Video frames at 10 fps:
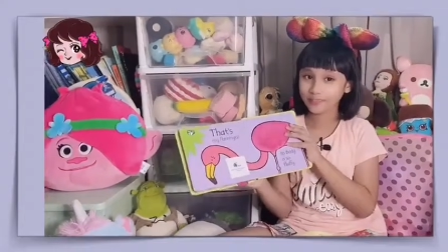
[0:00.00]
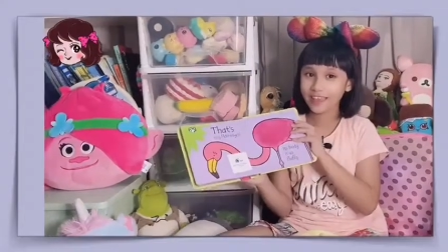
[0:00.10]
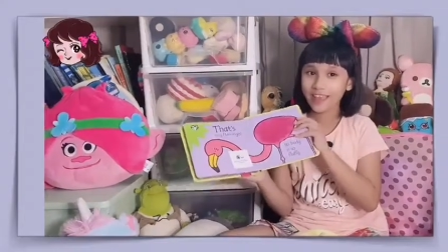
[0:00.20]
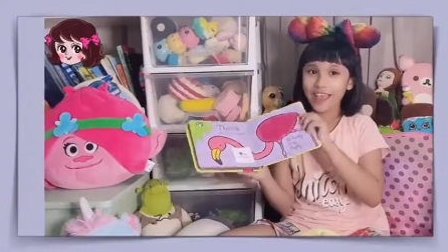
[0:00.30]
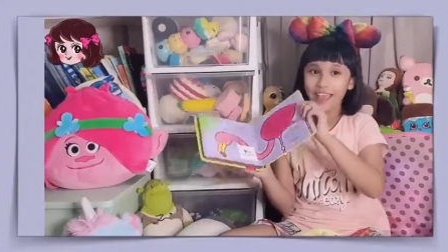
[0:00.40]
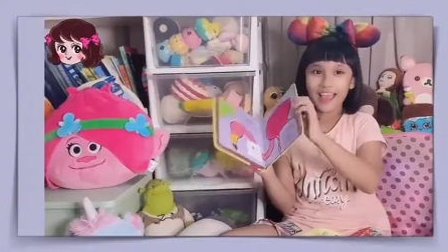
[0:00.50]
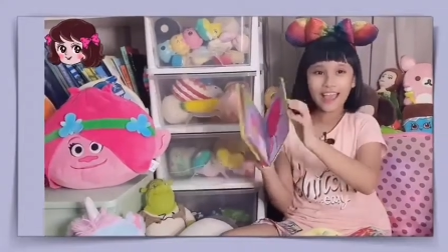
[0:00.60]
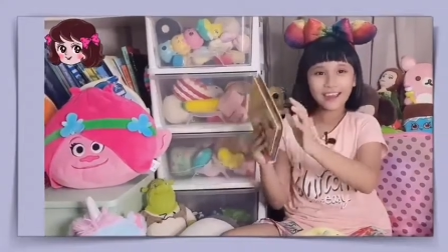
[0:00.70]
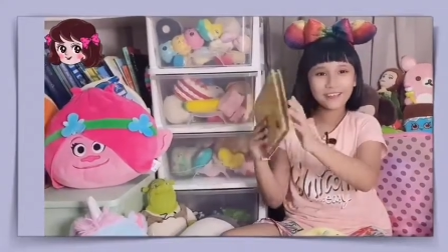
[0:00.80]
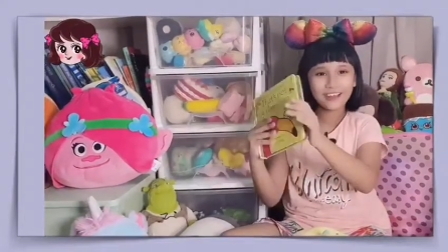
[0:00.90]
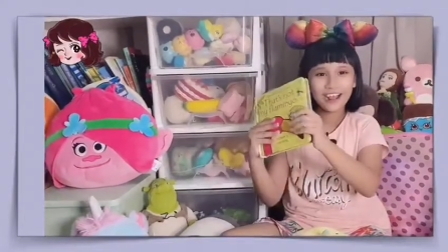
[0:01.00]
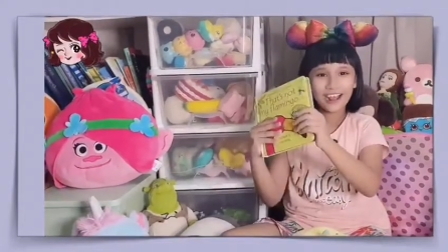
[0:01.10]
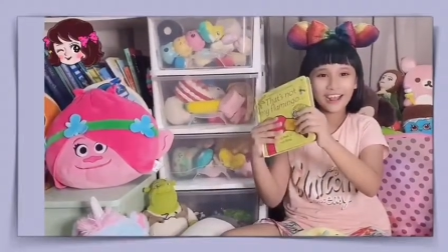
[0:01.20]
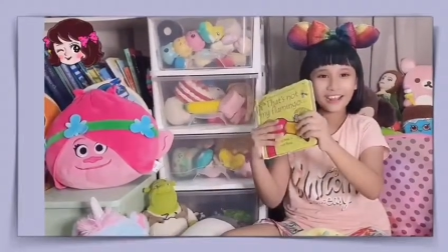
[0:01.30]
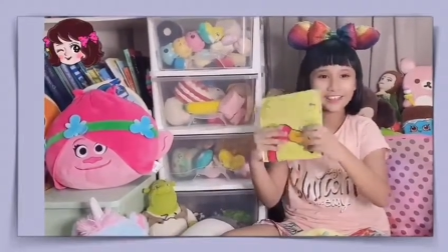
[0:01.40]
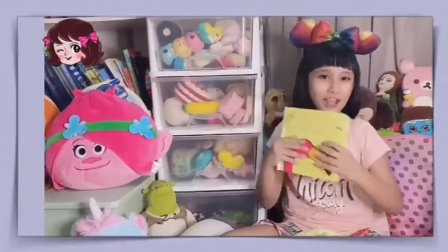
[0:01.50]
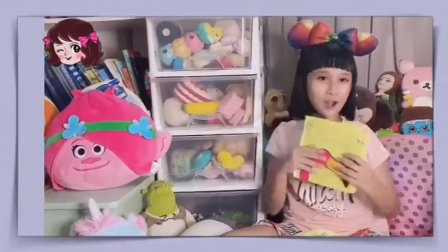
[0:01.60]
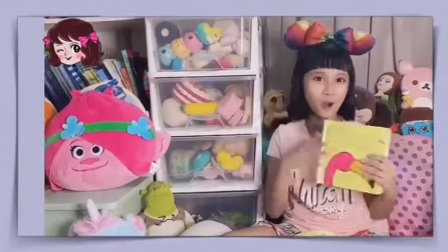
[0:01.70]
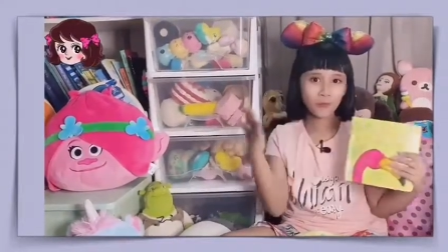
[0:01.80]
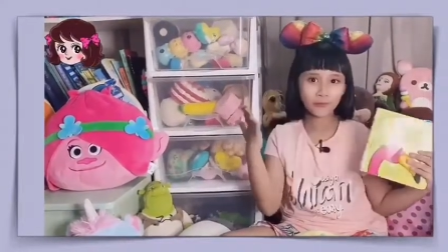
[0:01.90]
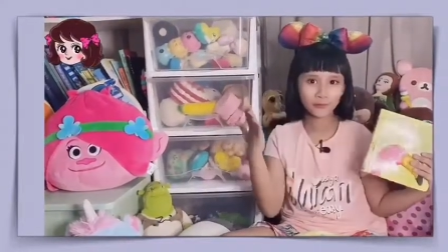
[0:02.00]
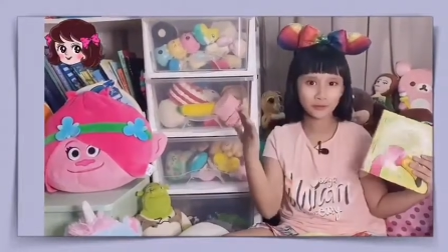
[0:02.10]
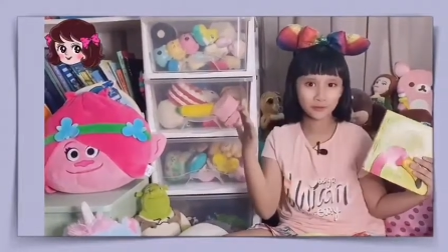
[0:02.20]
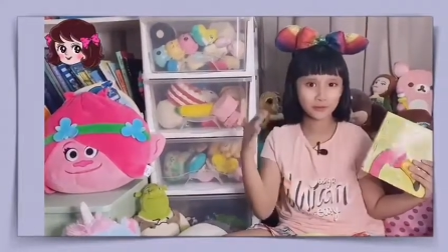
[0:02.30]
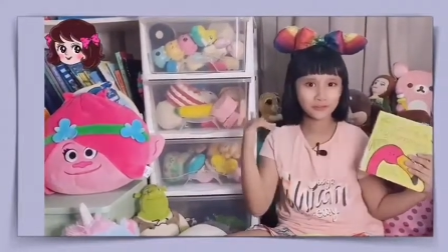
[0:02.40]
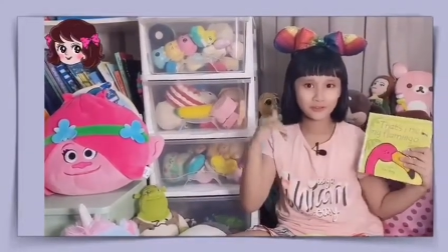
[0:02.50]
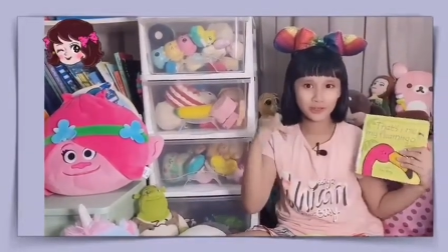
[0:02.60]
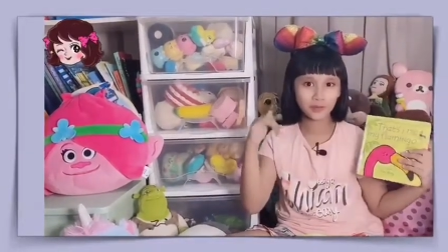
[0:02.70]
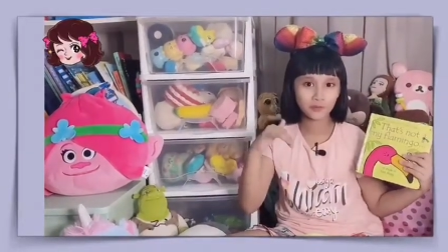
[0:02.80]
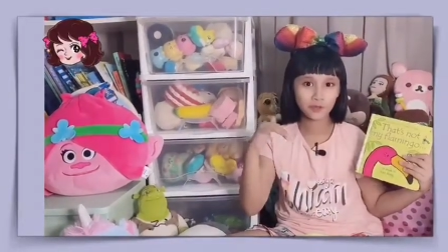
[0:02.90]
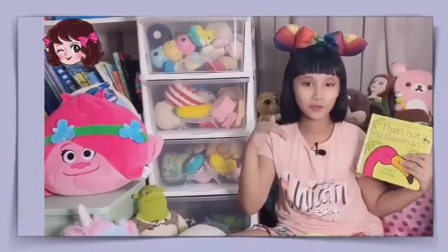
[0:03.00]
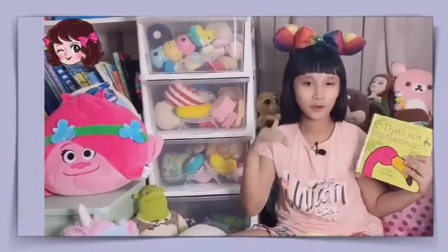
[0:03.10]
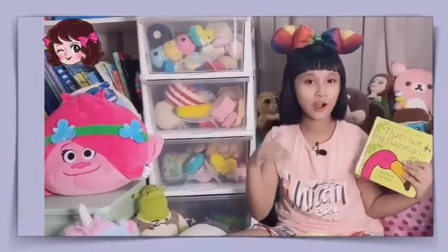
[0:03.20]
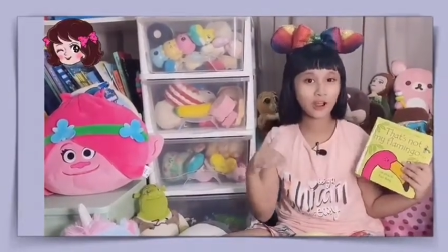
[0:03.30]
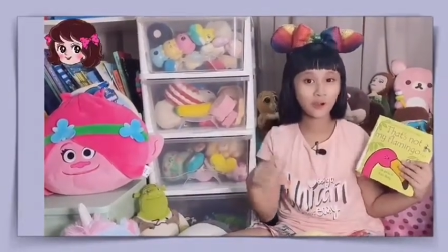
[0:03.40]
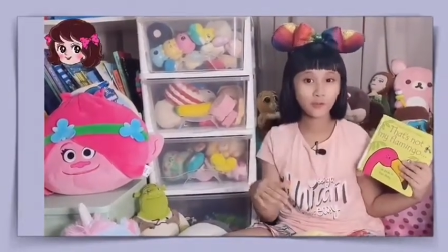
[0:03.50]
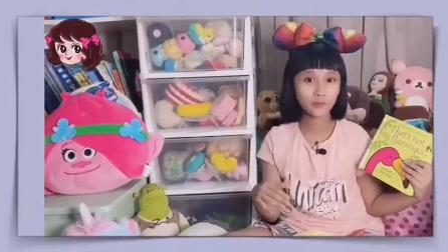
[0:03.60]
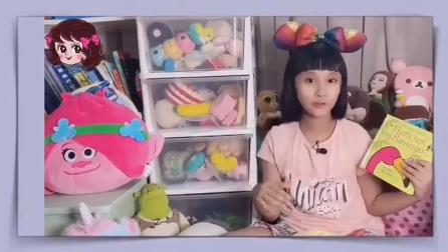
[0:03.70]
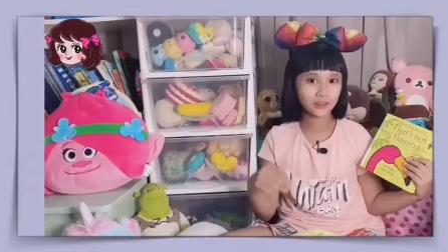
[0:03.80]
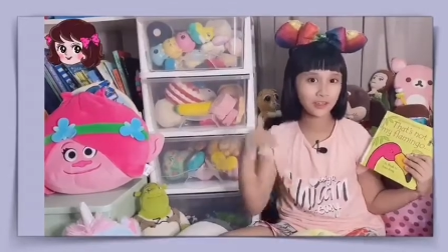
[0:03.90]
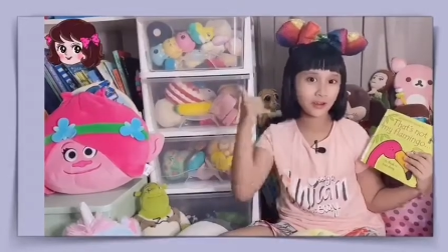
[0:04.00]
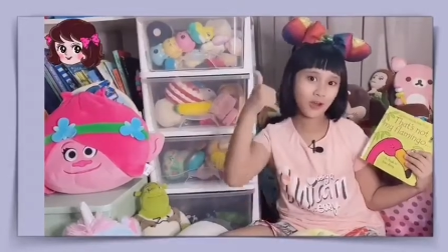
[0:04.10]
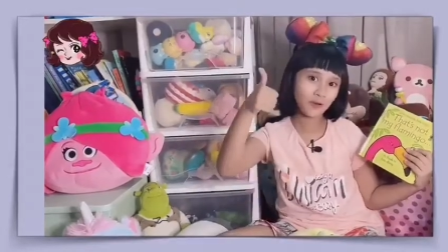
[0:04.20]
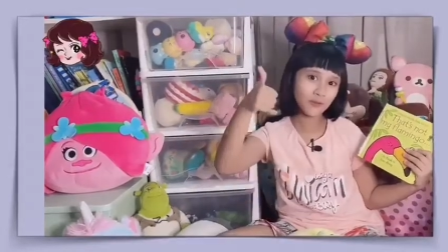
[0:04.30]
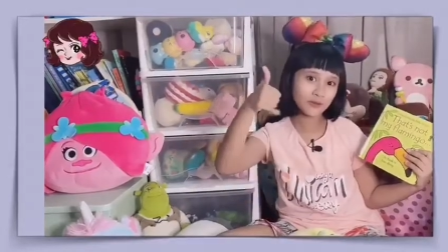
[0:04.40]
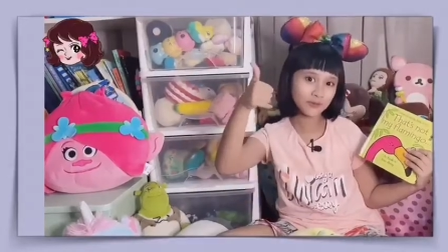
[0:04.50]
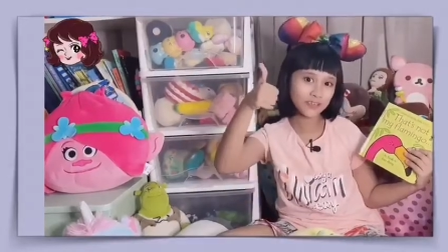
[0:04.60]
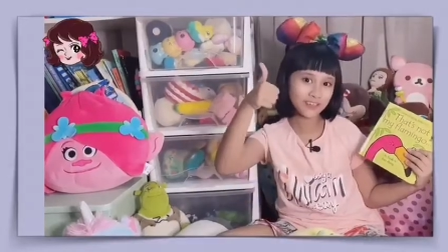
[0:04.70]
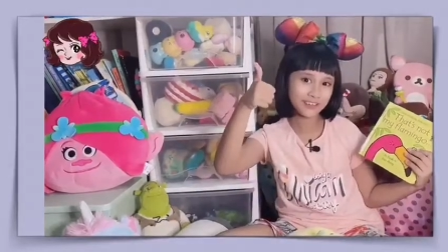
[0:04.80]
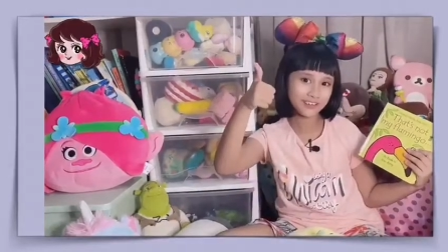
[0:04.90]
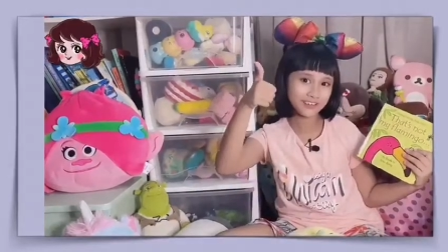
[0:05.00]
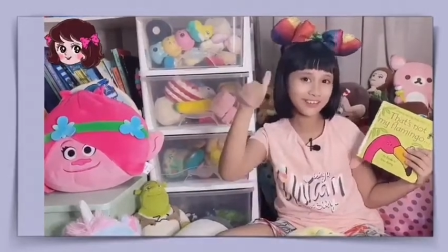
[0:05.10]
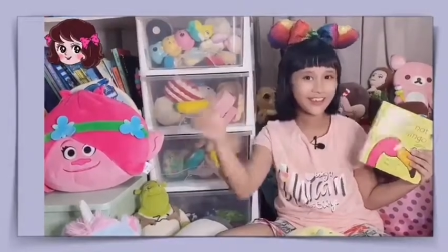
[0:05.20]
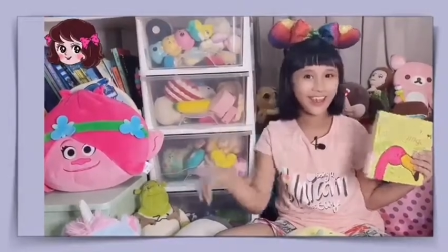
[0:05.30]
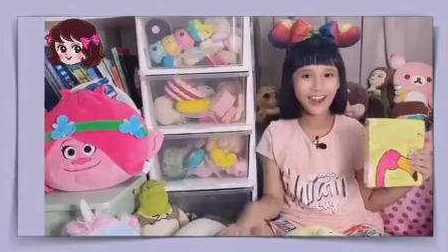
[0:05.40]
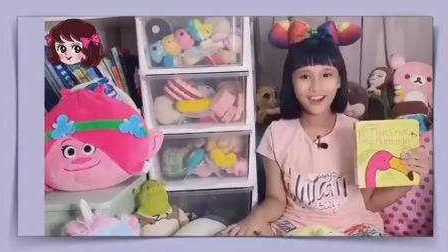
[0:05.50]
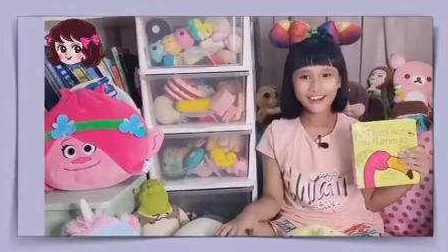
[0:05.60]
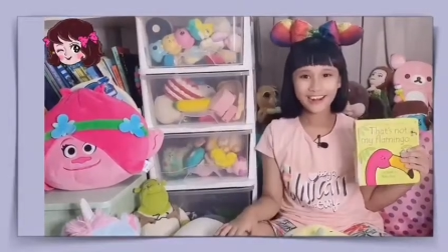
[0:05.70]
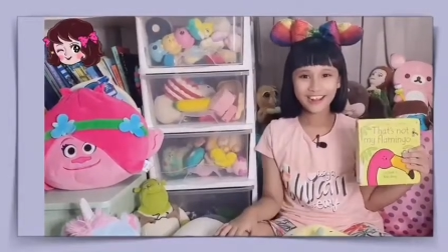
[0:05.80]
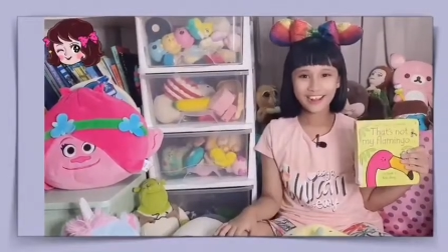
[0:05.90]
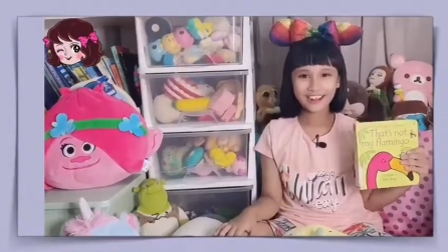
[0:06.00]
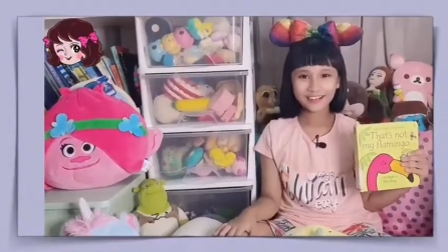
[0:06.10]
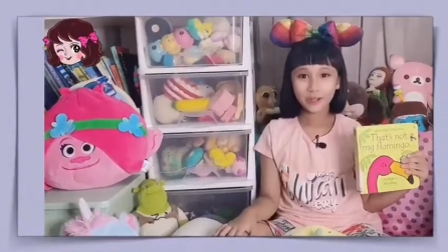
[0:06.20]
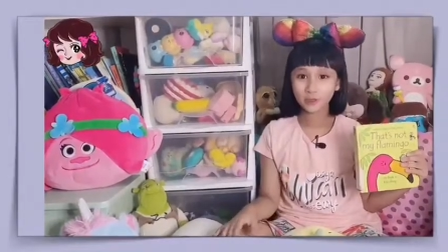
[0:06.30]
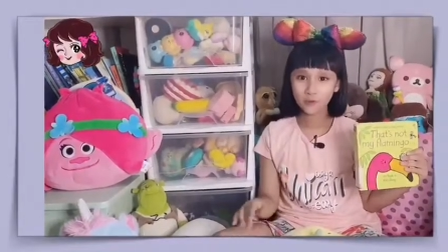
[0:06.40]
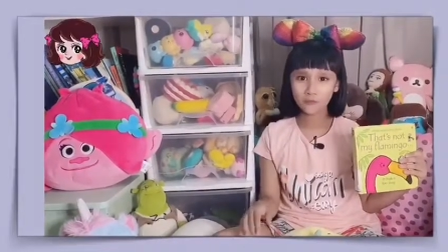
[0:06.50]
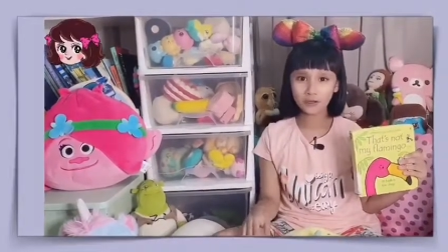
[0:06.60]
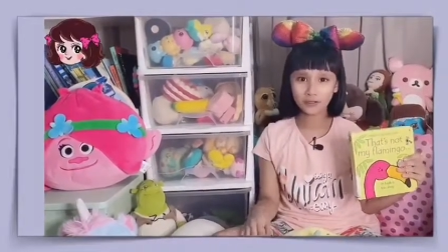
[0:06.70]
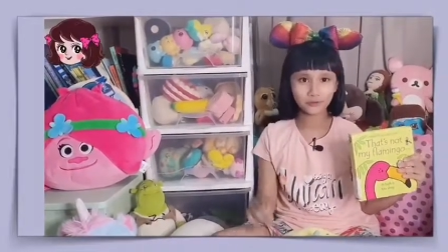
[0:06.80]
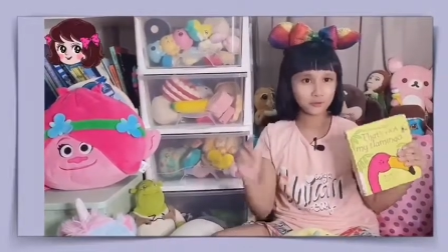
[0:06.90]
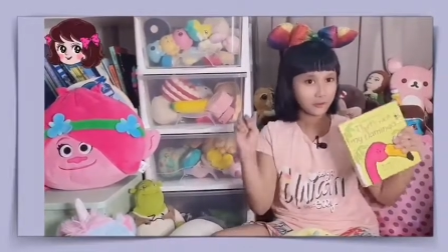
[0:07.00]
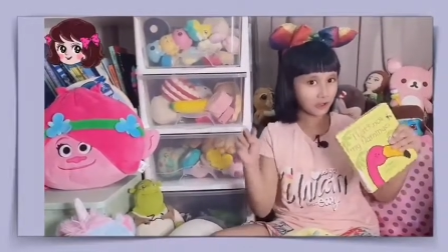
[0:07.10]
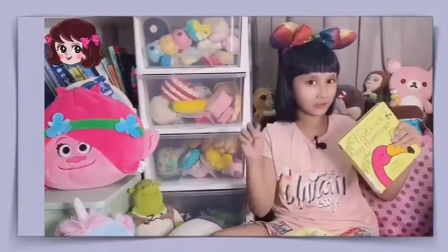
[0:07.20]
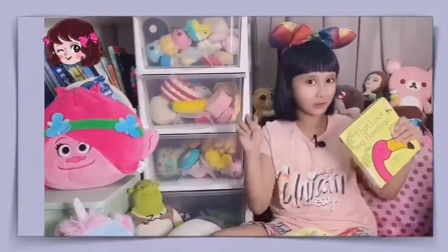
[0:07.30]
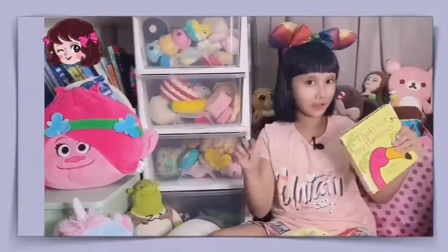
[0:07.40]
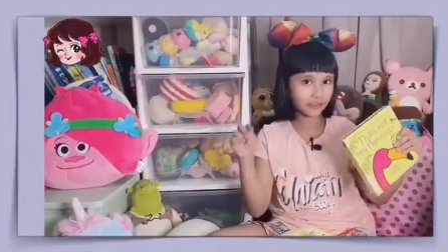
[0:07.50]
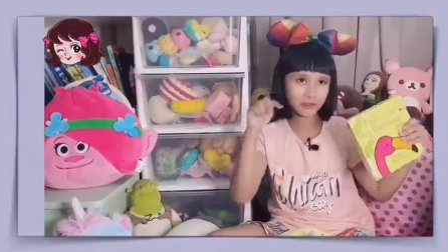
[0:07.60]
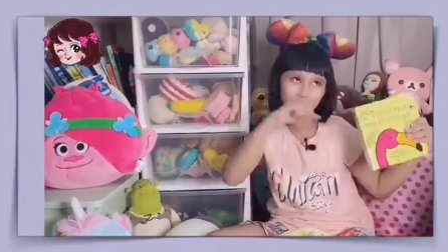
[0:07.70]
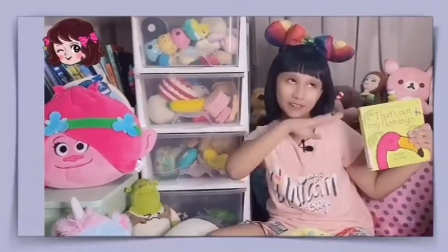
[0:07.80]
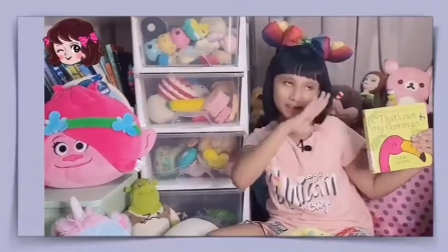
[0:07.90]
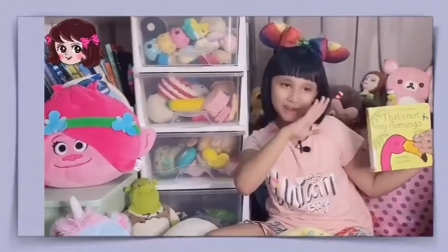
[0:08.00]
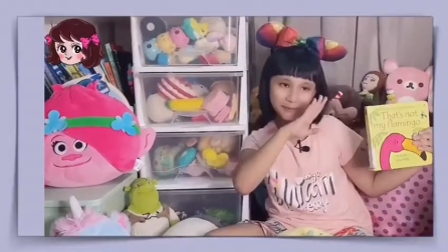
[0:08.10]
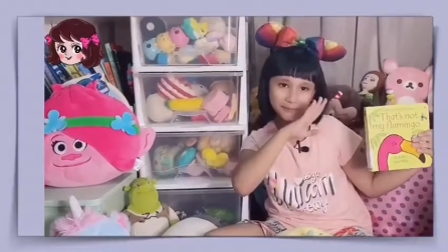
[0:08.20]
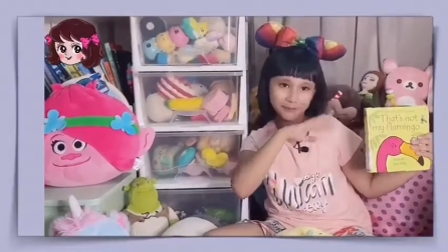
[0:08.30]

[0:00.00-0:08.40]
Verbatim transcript: And you guys, I hope you enjoyed today's video. I hope you sing along with me. Alright, don't forget to like and subscribe.